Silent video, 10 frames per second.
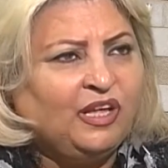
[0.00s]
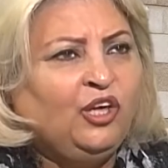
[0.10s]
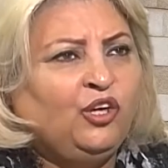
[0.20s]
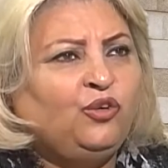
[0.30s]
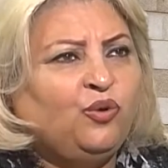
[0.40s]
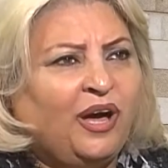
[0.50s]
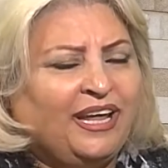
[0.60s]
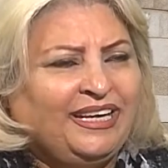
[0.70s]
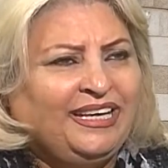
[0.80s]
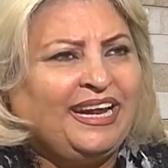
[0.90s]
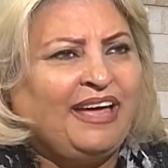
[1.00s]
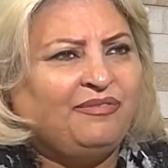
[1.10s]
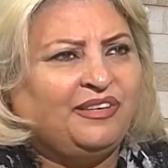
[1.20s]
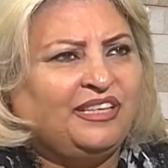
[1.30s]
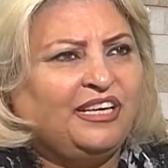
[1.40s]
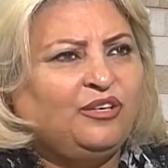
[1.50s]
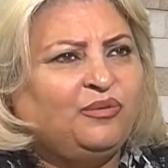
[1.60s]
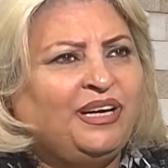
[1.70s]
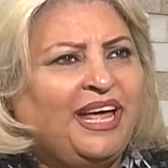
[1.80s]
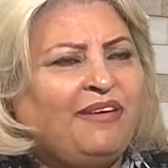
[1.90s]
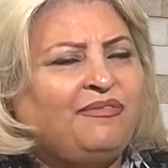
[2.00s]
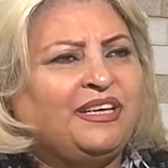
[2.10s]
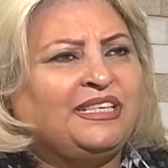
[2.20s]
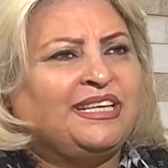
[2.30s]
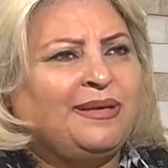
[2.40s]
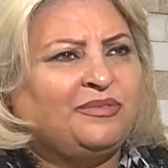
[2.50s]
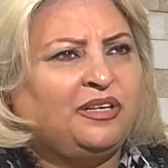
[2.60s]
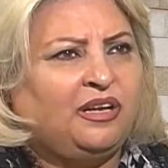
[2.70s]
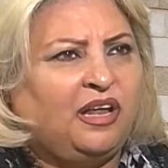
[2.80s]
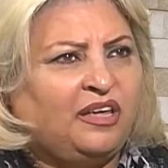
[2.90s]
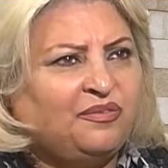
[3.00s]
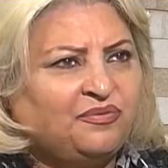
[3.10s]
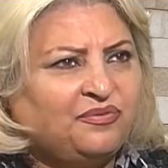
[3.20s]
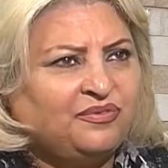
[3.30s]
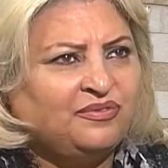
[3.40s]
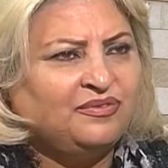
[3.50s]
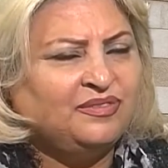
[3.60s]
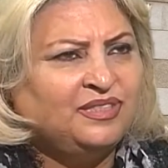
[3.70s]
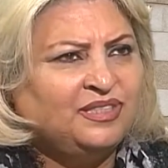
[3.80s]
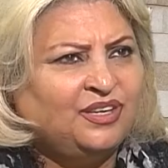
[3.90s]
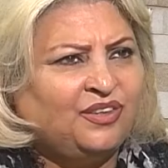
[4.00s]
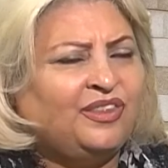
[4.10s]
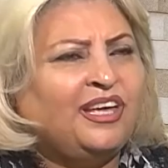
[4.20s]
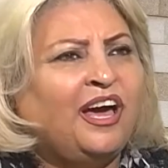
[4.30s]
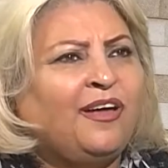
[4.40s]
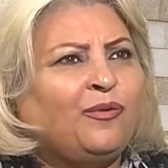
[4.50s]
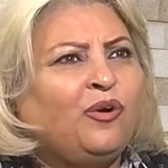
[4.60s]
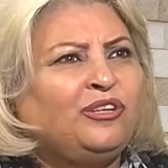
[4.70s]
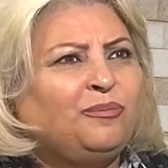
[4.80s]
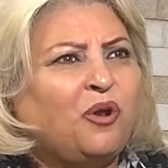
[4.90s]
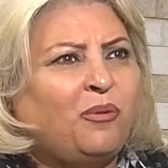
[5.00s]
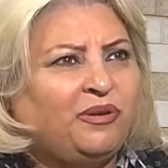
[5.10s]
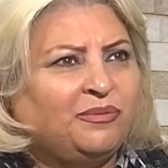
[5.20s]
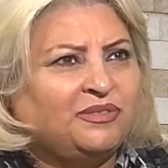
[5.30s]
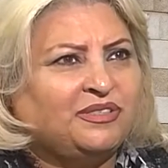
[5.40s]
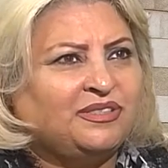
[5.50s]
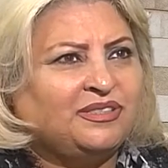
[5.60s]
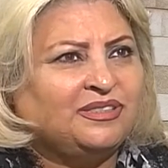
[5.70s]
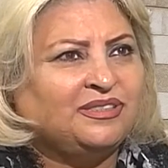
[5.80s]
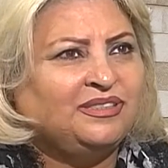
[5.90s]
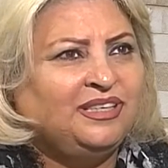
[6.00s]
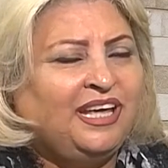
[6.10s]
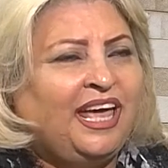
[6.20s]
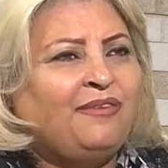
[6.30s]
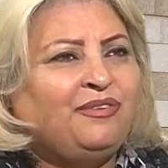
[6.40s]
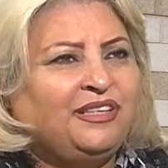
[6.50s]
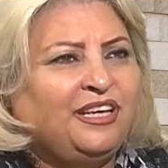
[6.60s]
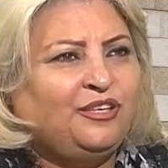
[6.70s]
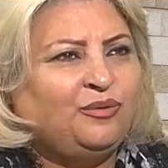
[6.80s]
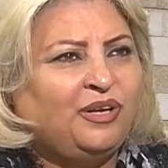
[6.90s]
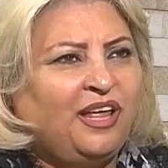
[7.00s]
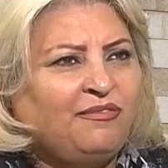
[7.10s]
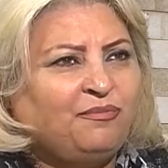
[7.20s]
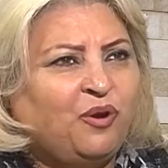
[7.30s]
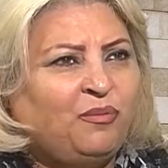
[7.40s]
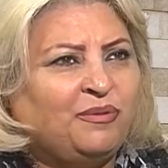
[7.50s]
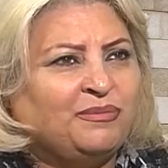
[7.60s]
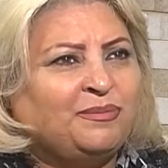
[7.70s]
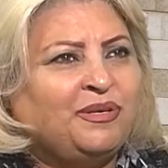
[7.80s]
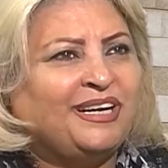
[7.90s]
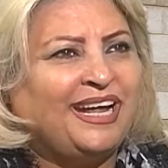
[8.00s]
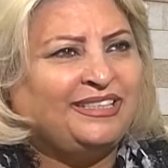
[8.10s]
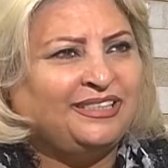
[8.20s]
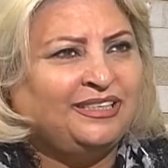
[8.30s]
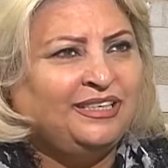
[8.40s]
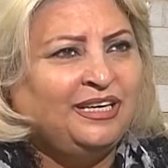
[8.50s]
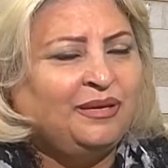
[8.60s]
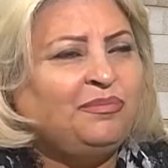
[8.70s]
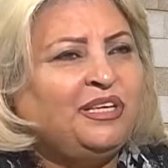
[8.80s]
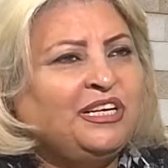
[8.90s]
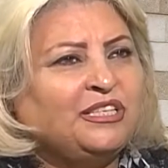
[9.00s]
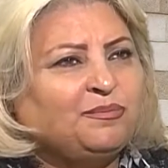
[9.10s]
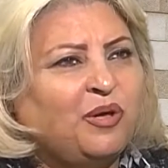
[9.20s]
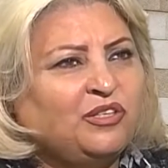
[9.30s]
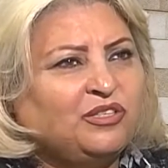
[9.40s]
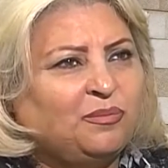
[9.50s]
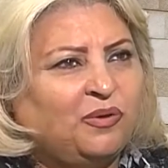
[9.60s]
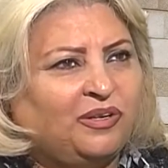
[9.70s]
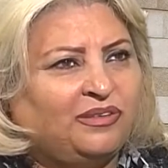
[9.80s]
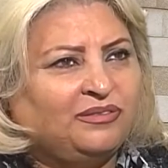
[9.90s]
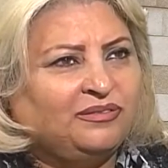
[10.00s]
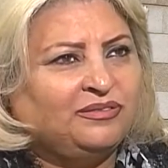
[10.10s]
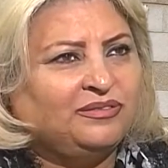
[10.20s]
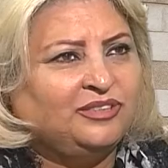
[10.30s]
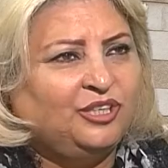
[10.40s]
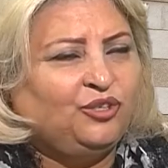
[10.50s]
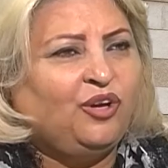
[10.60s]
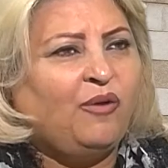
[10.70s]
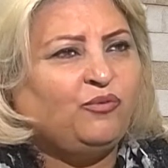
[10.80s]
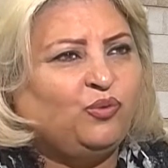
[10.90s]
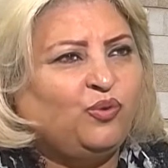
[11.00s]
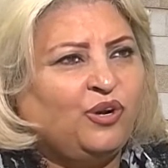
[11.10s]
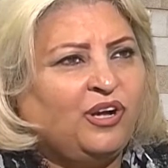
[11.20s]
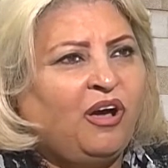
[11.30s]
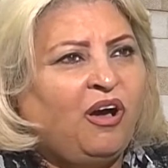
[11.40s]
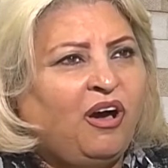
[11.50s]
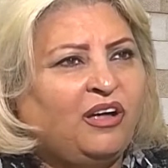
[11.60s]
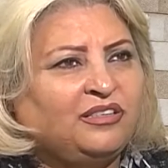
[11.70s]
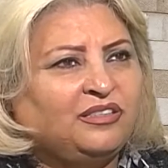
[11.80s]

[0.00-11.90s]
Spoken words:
you are here every day, you will have exams in life. They are called the problems. Every day you will have problems, be ready. Be responsible. You have to work hard